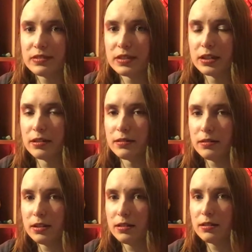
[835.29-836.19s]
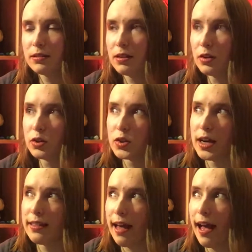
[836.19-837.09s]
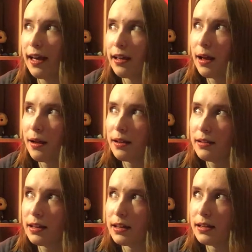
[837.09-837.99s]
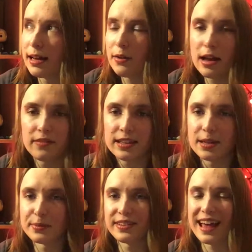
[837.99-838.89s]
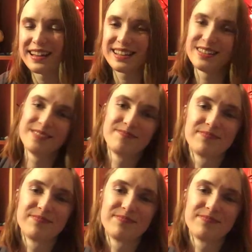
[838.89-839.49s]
You could try that. I don't have any tips for that, so